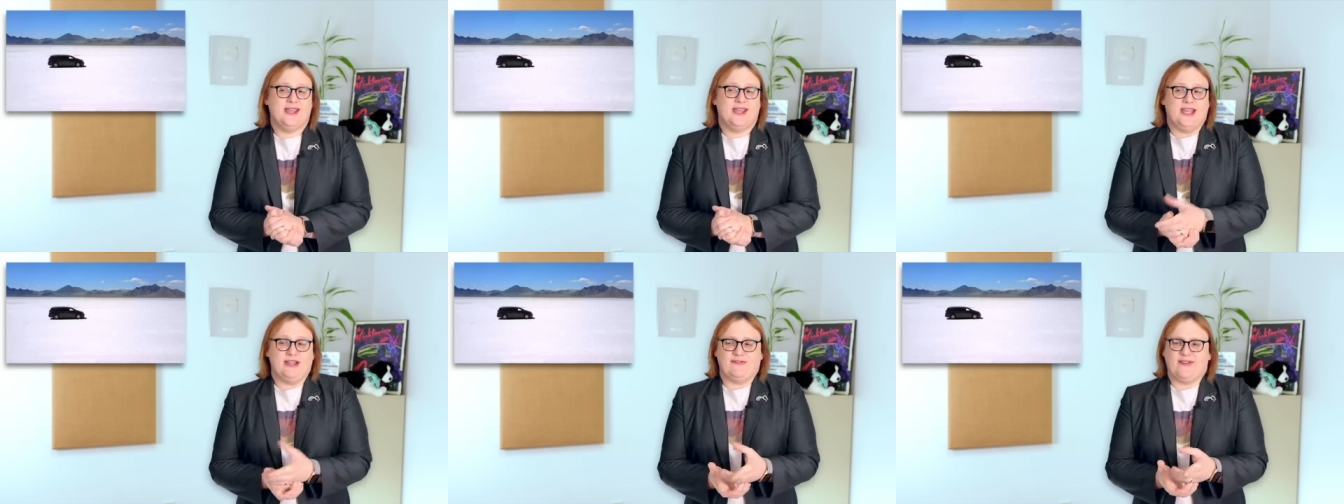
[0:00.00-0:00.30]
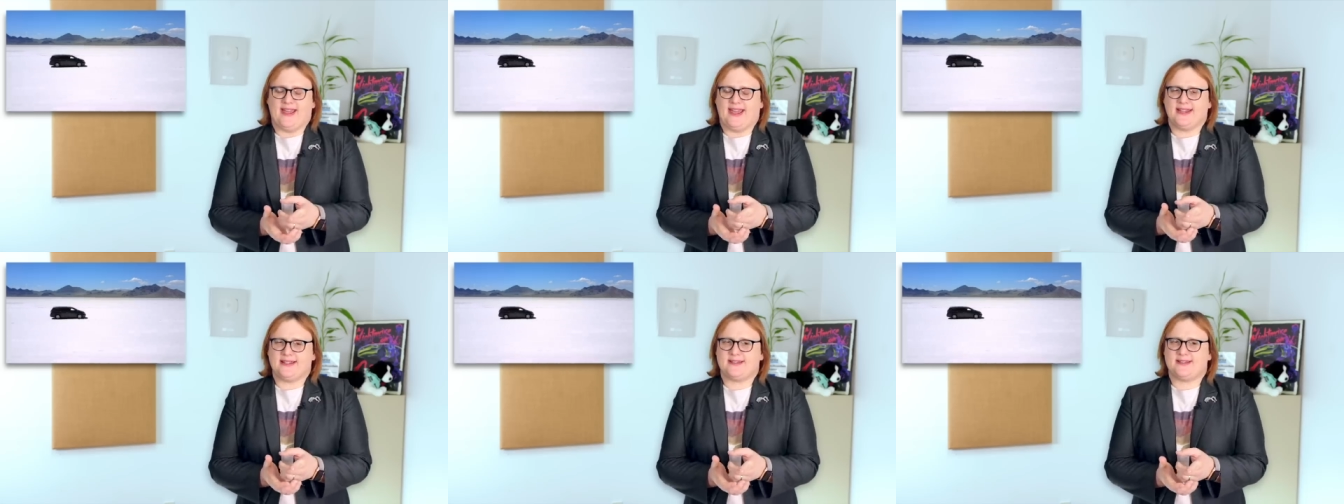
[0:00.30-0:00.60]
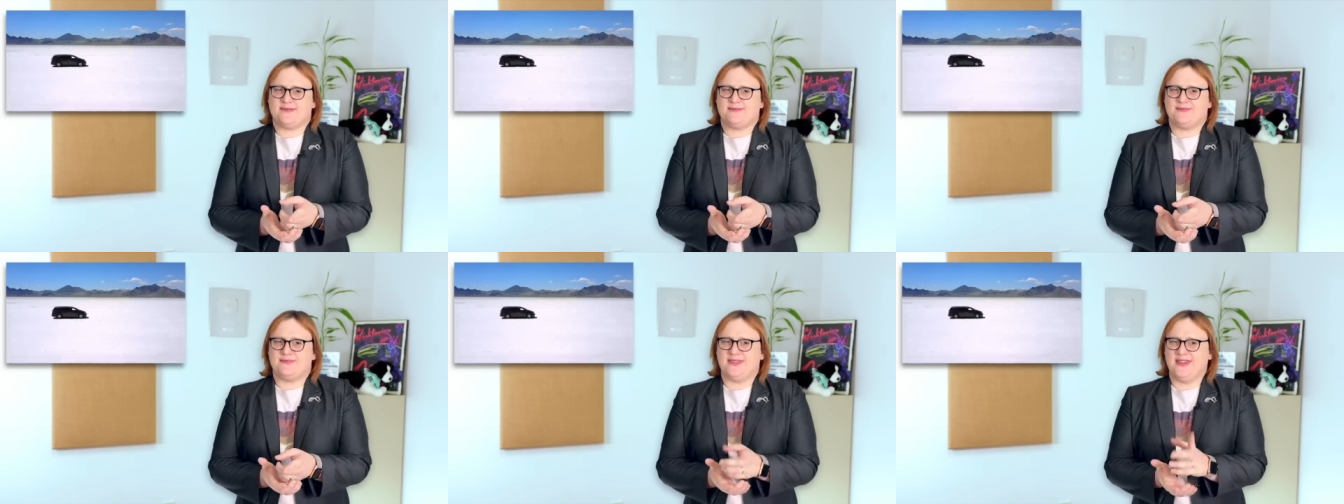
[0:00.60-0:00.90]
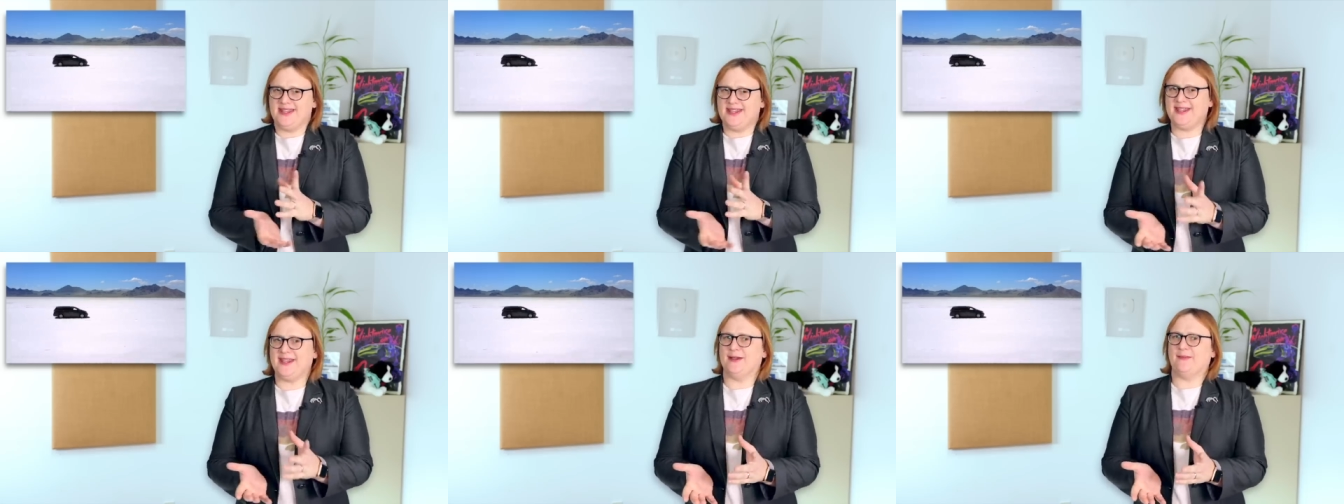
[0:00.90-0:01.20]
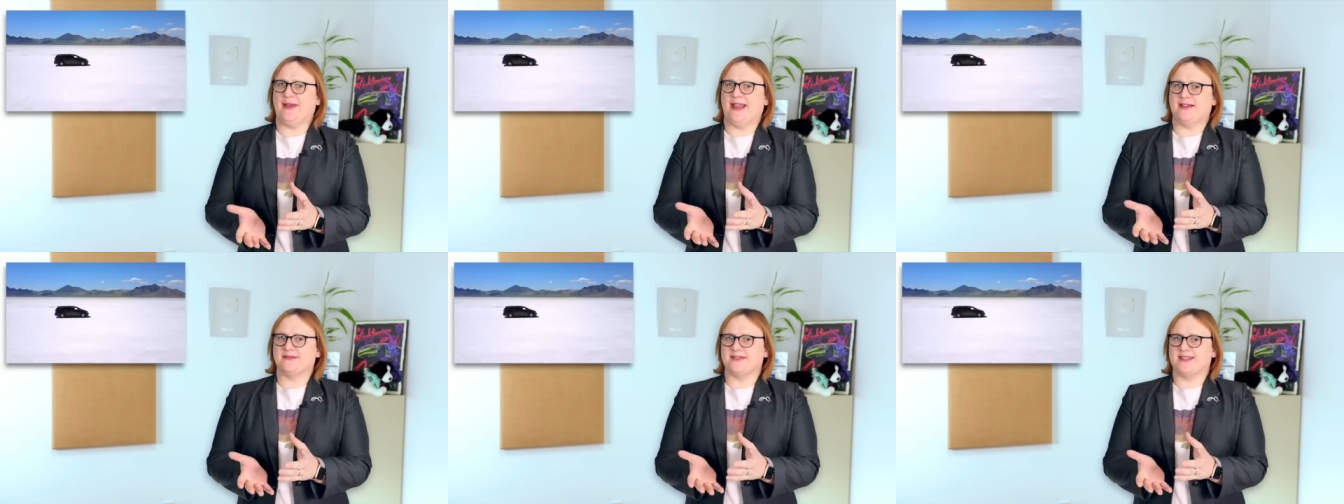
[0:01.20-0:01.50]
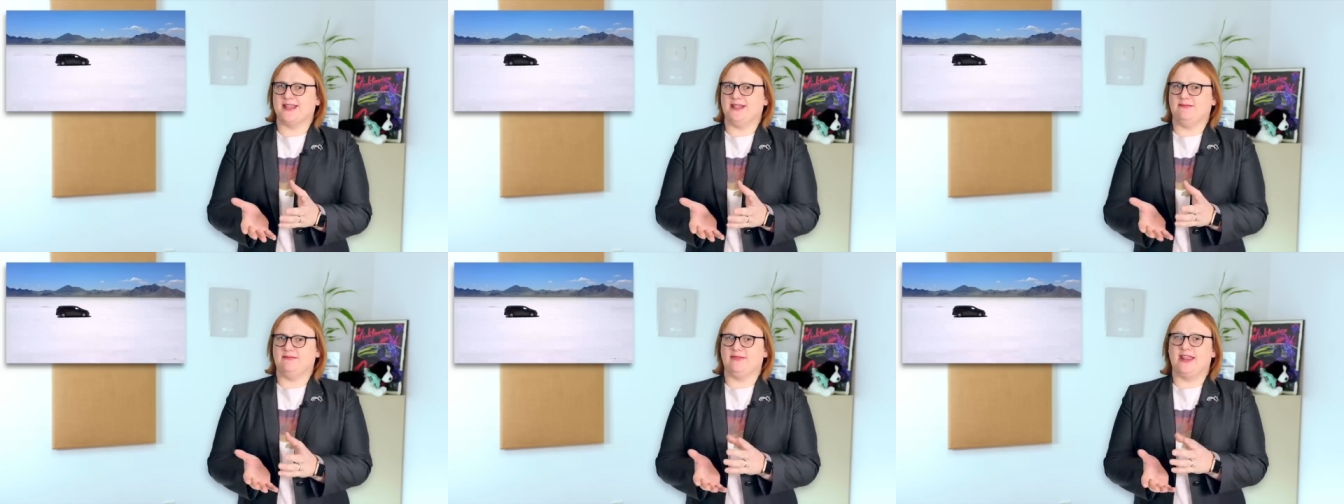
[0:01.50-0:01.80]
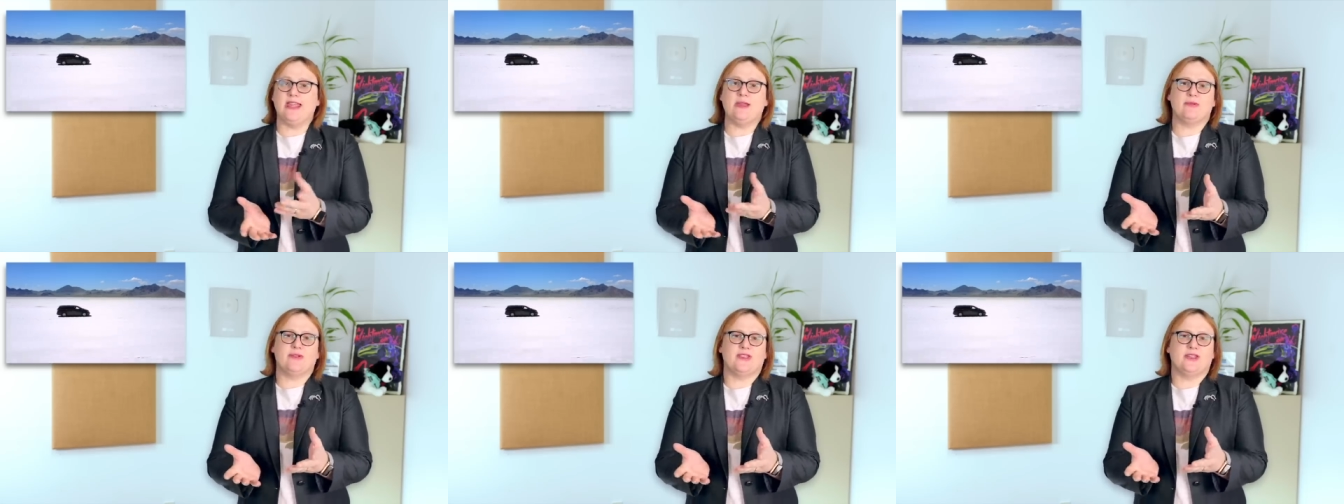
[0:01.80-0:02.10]
In fact, thinking about it,
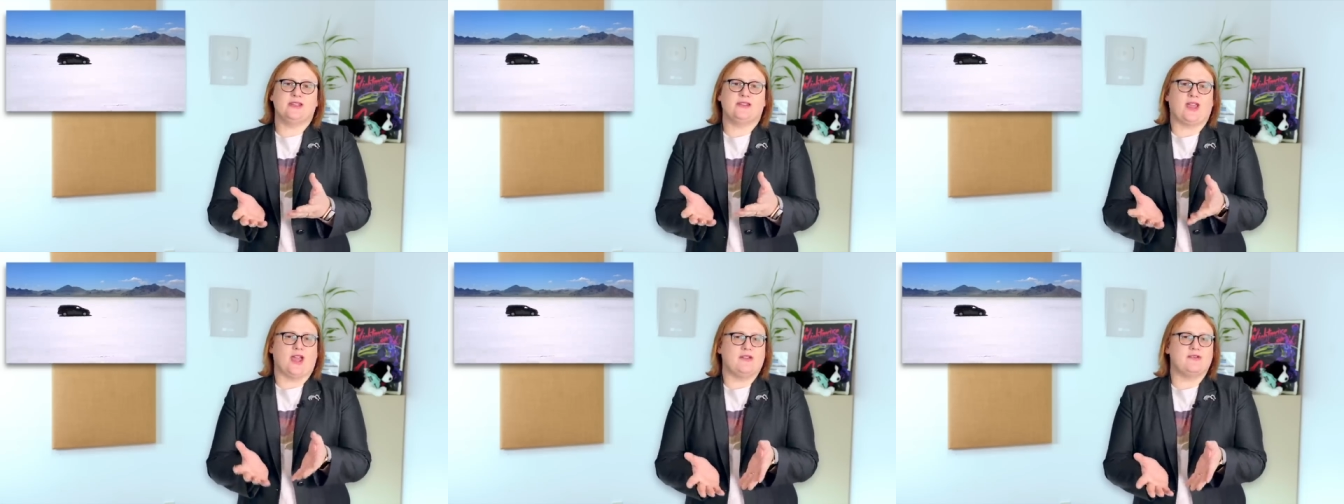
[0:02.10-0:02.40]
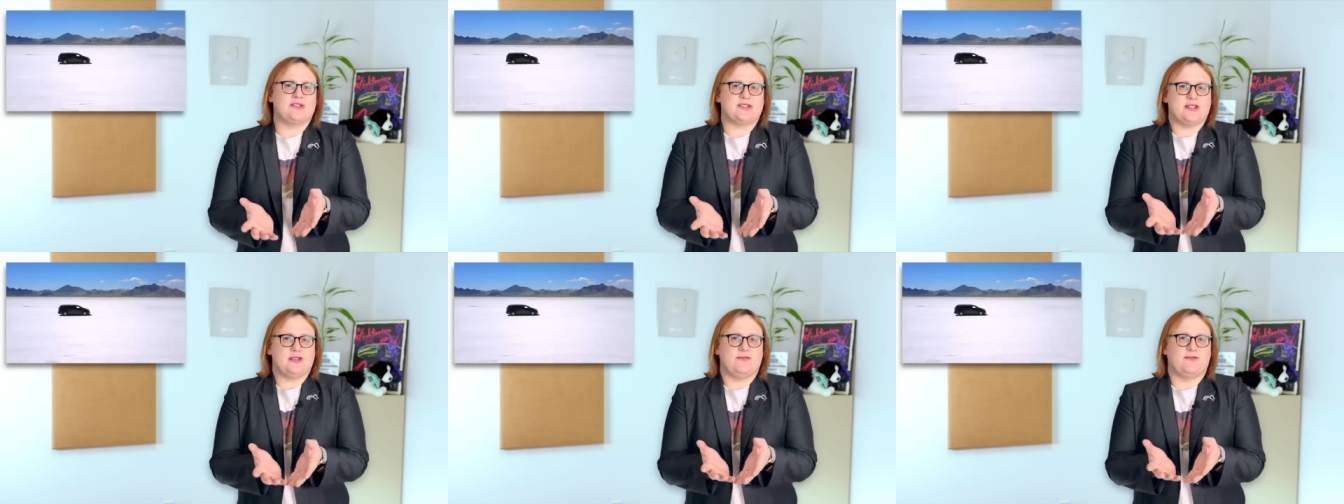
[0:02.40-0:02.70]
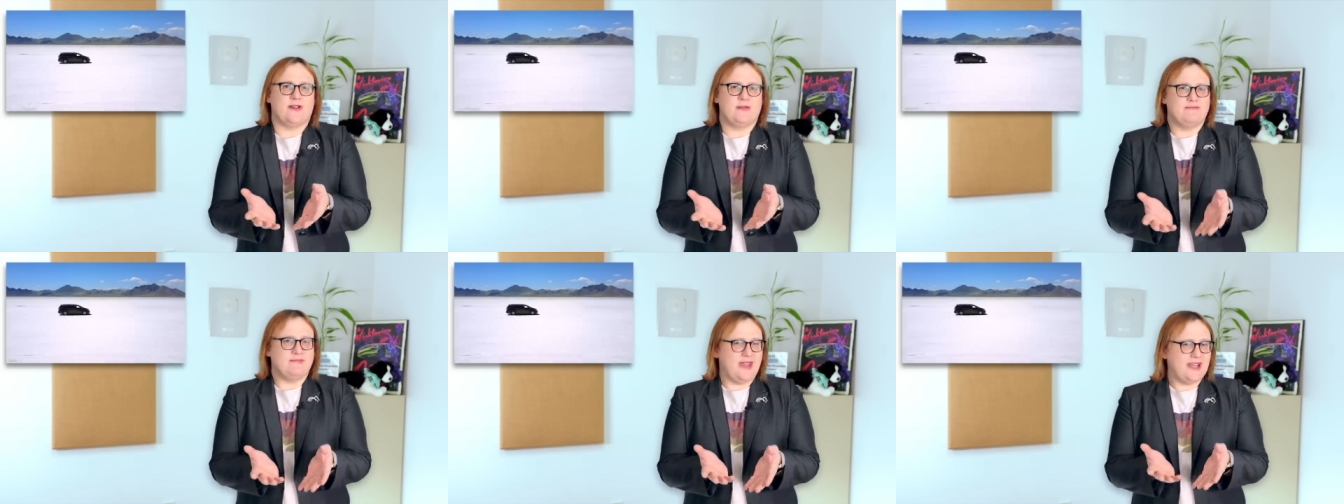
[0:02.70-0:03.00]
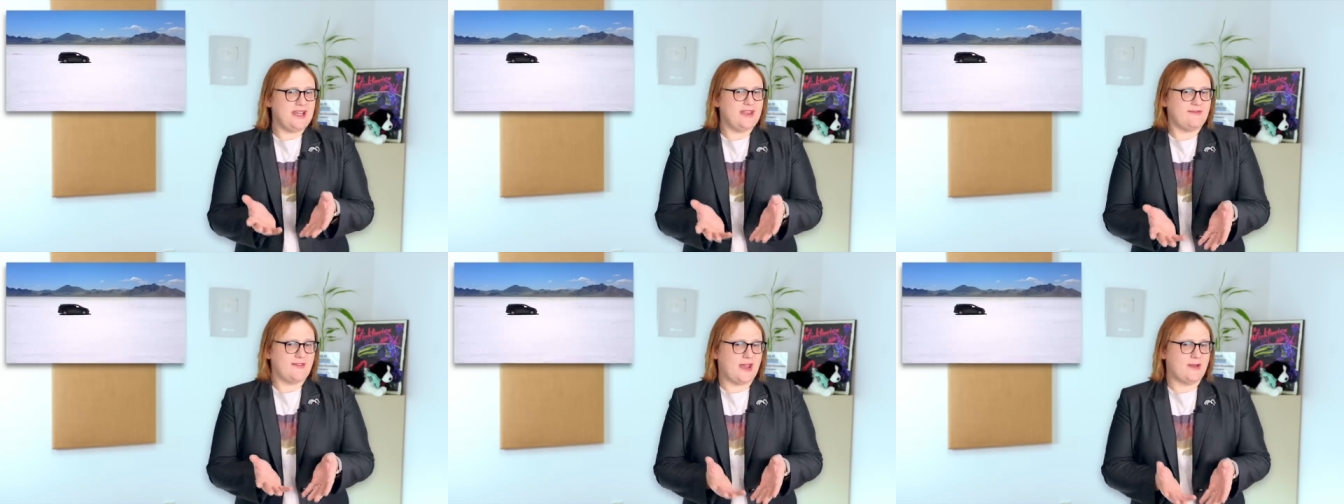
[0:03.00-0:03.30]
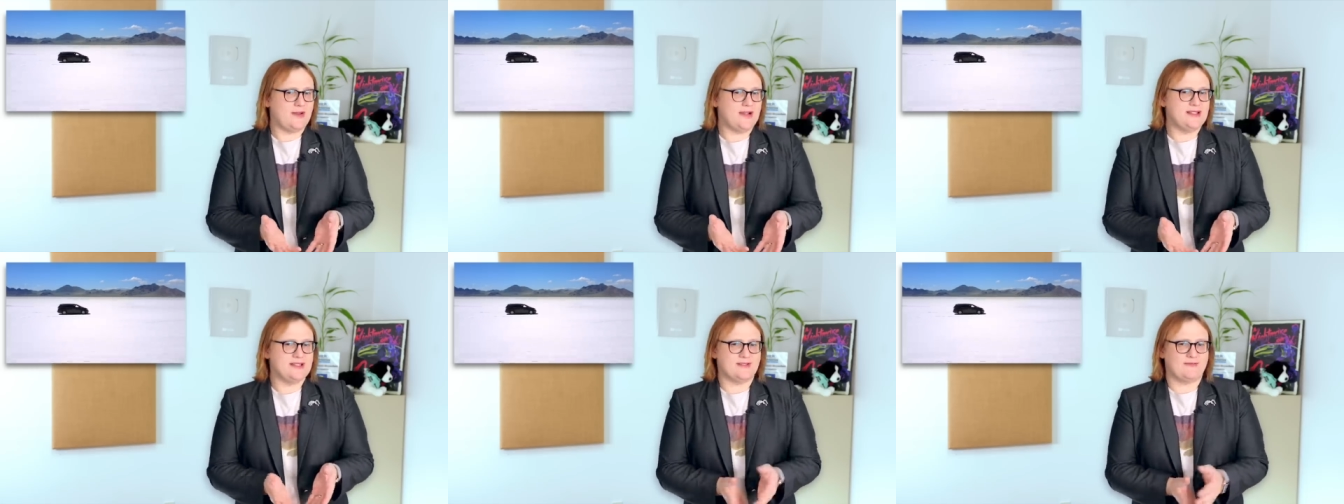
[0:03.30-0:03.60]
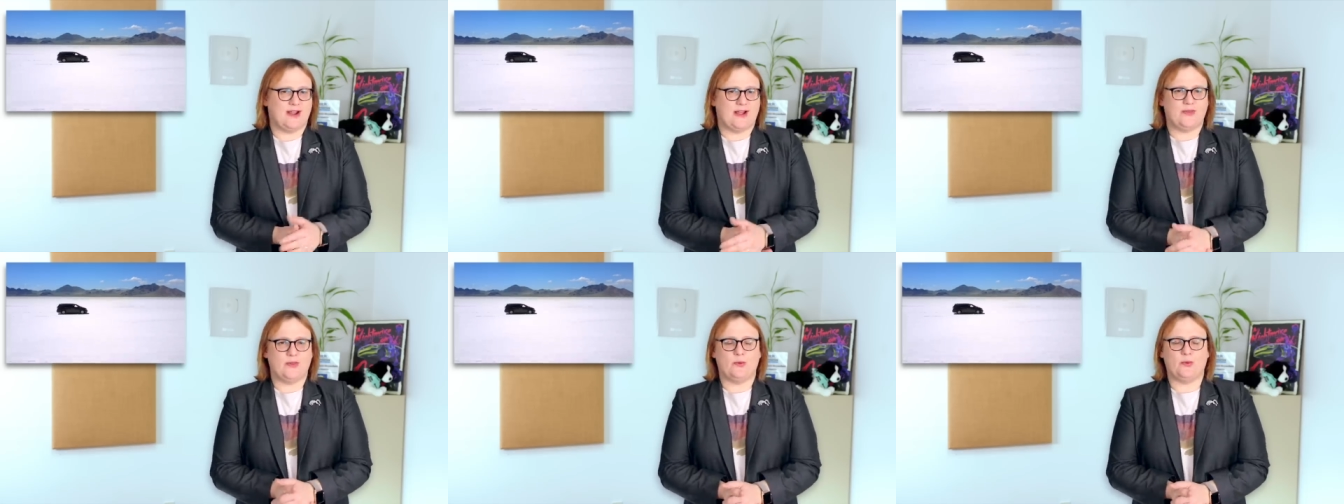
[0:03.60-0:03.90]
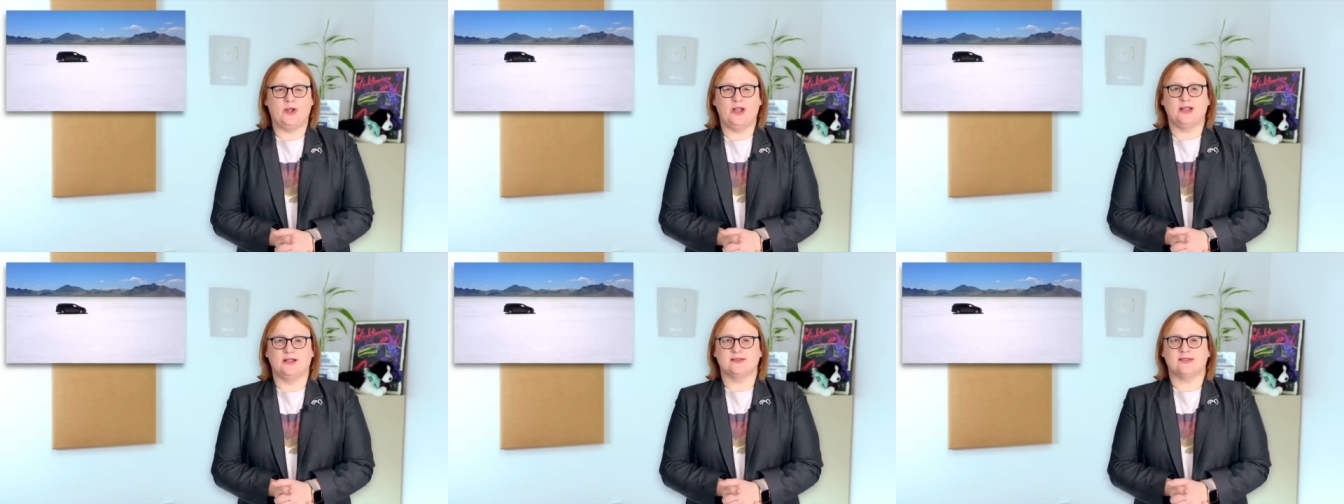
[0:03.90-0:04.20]
they were the go-to for many families around the
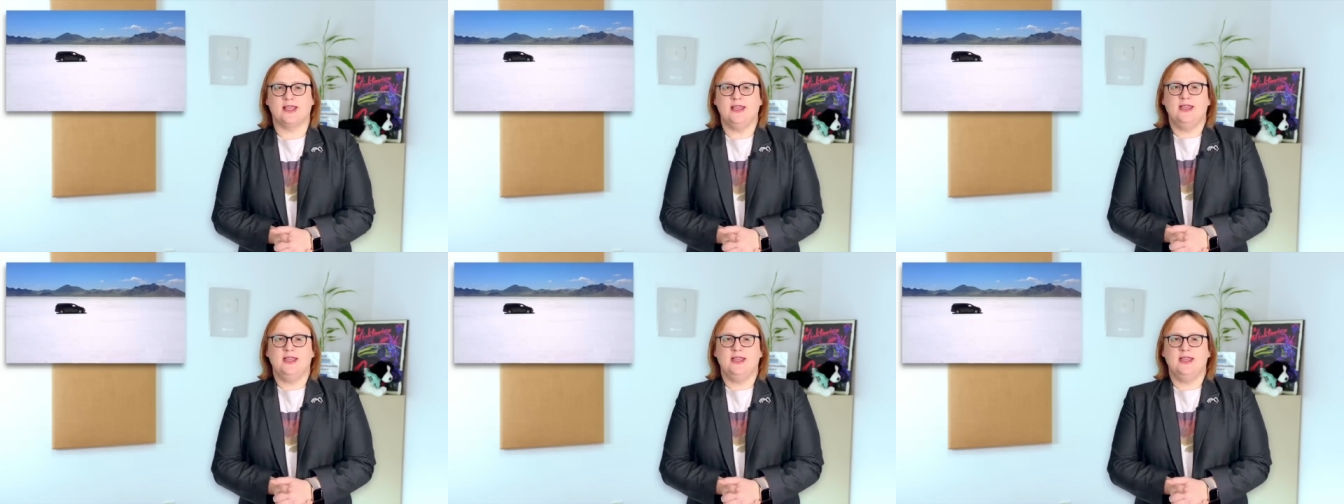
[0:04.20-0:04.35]
world.